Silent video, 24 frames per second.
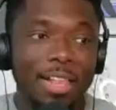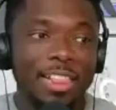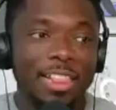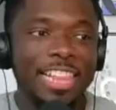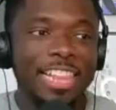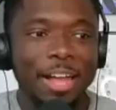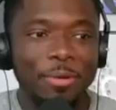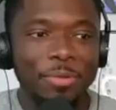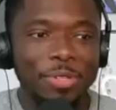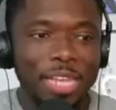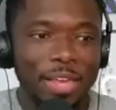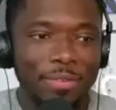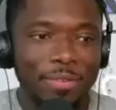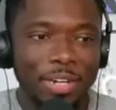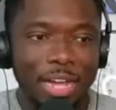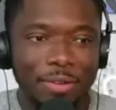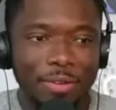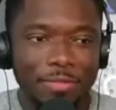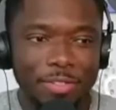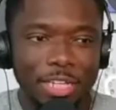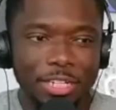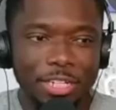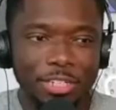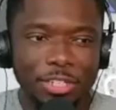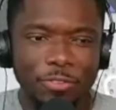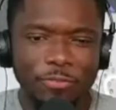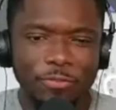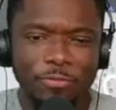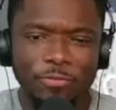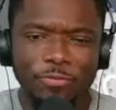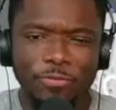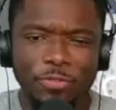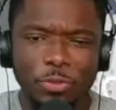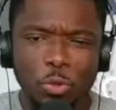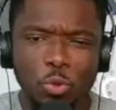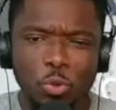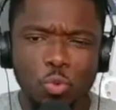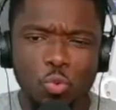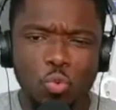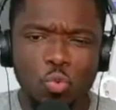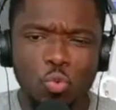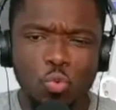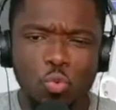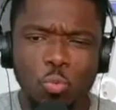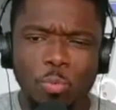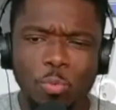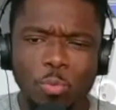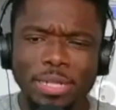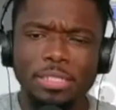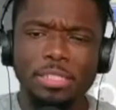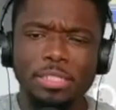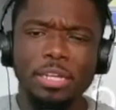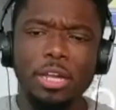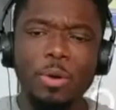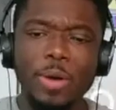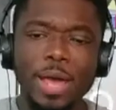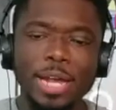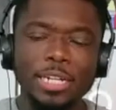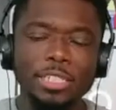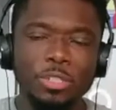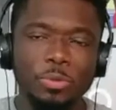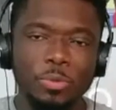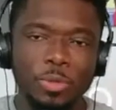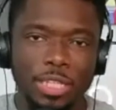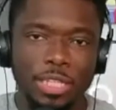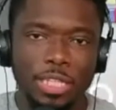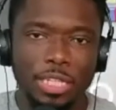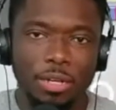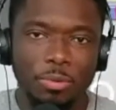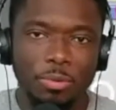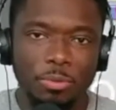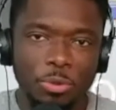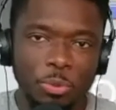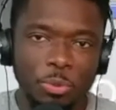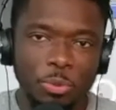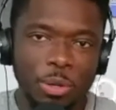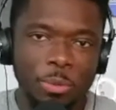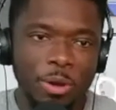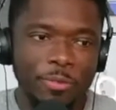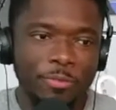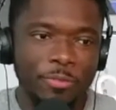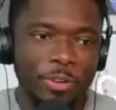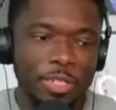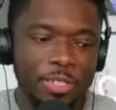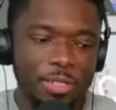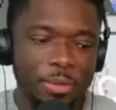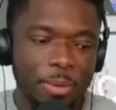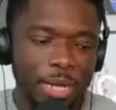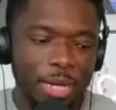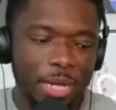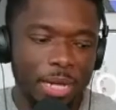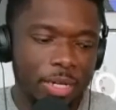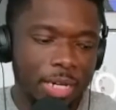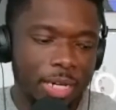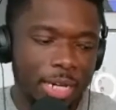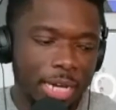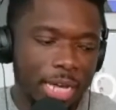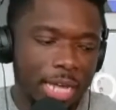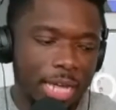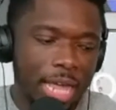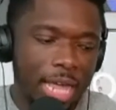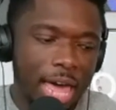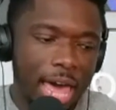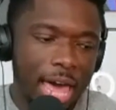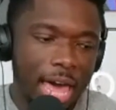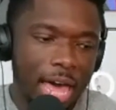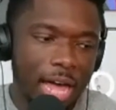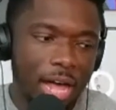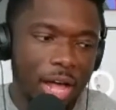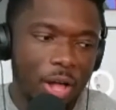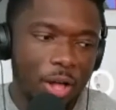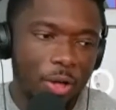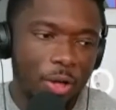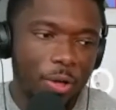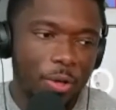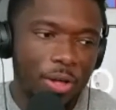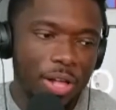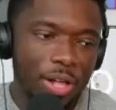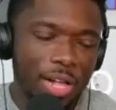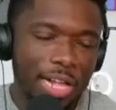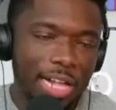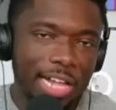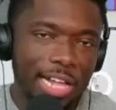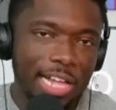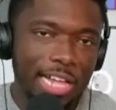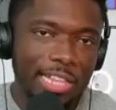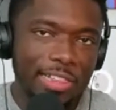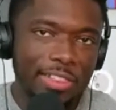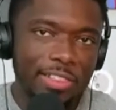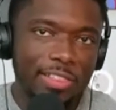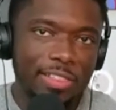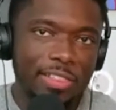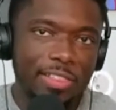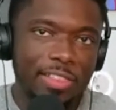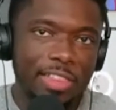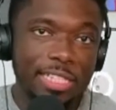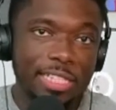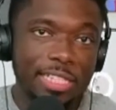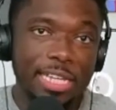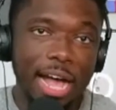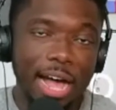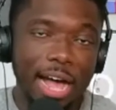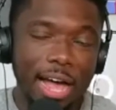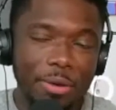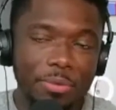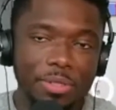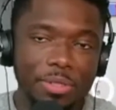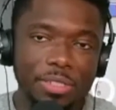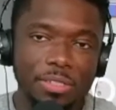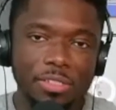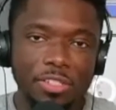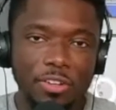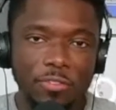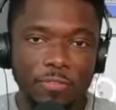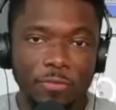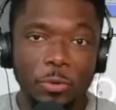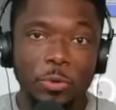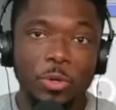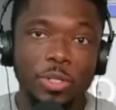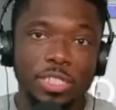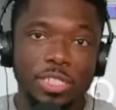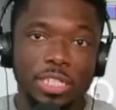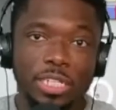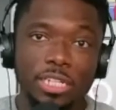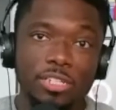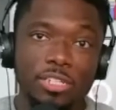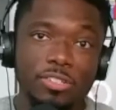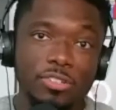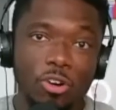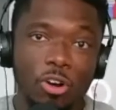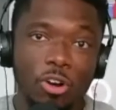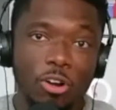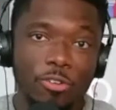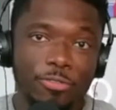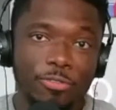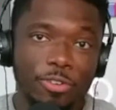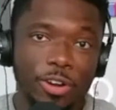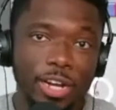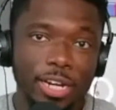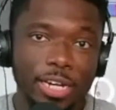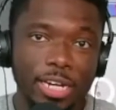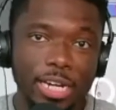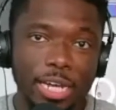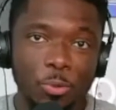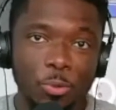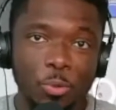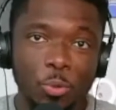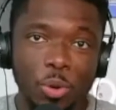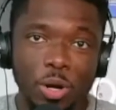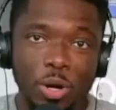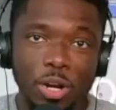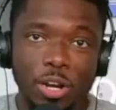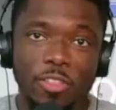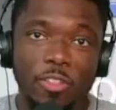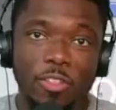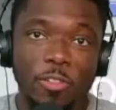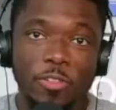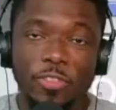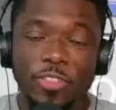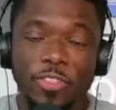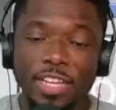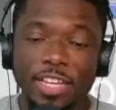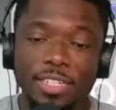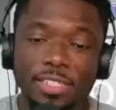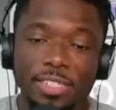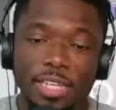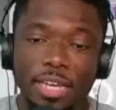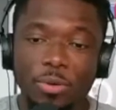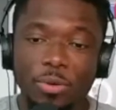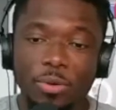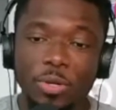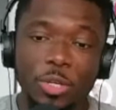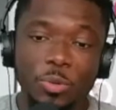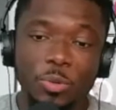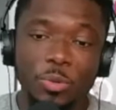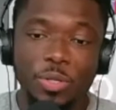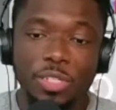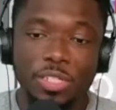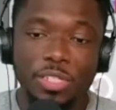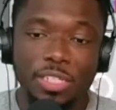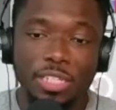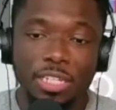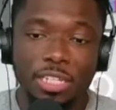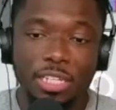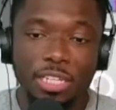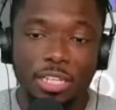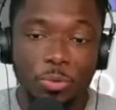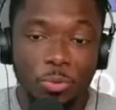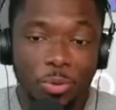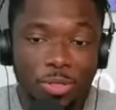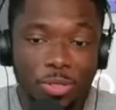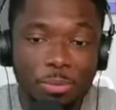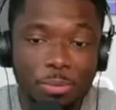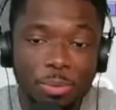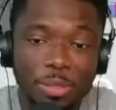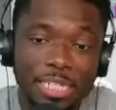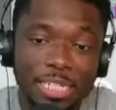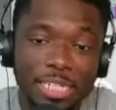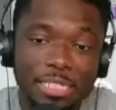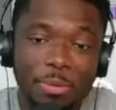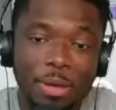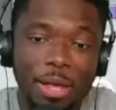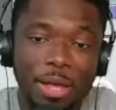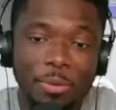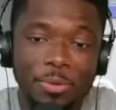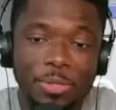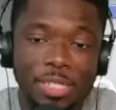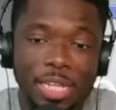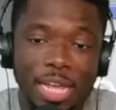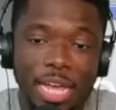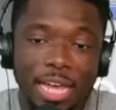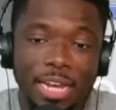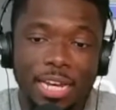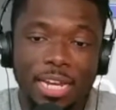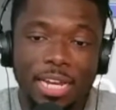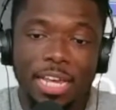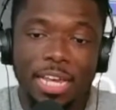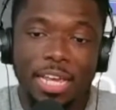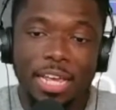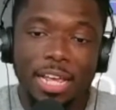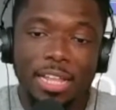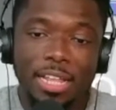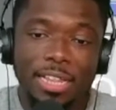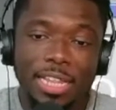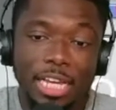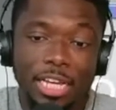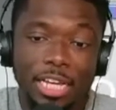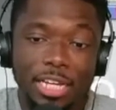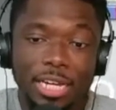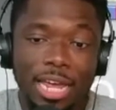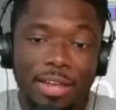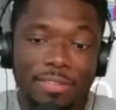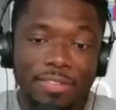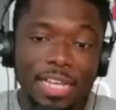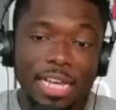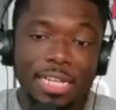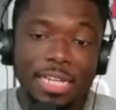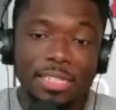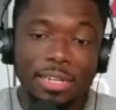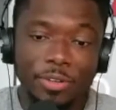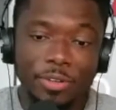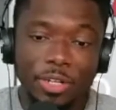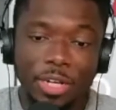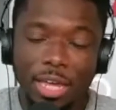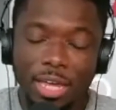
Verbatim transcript: I was having a conversation a few months ago, actually, with uh, with one of my friends about how uh, this guy was divorcing his girlfriend, and one of the things that he was he wasn't pleased about was that they couldn't have sex every day